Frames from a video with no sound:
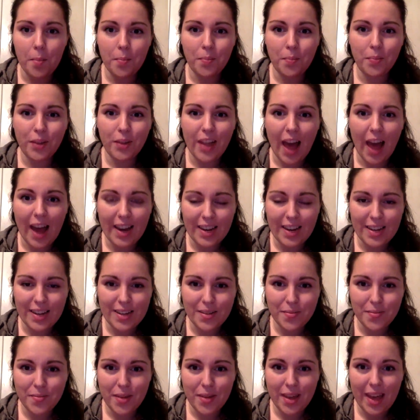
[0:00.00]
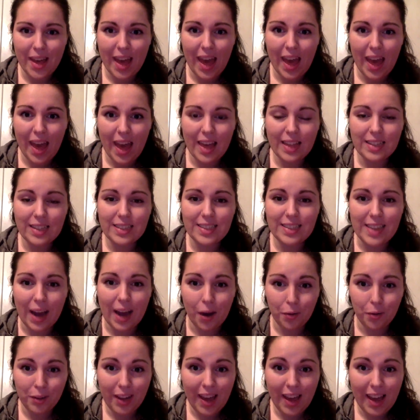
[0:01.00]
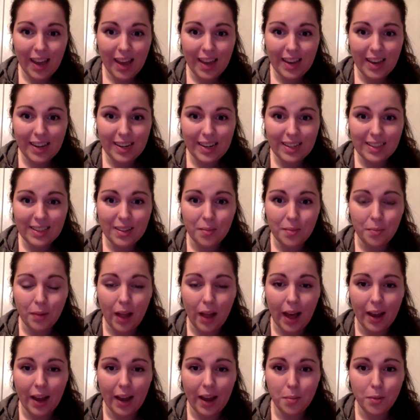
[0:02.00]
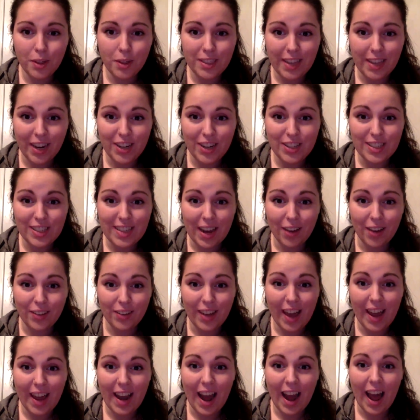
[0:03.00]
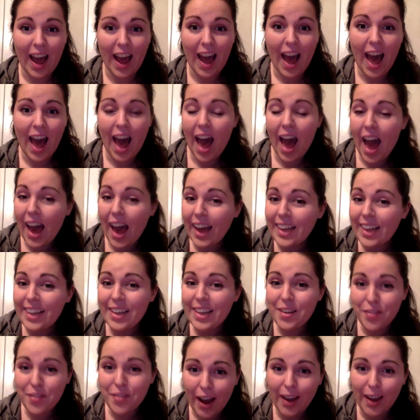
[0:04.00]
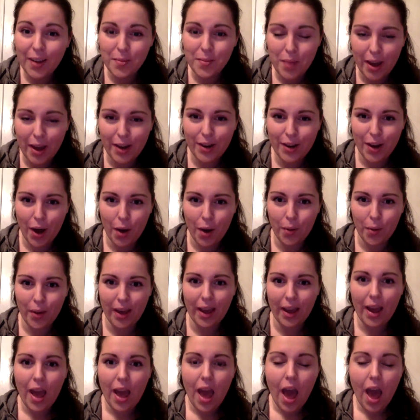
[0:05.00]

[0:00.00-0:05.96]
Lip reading: Platinum downline, the Platinum Presenters downline, I highly recommend going.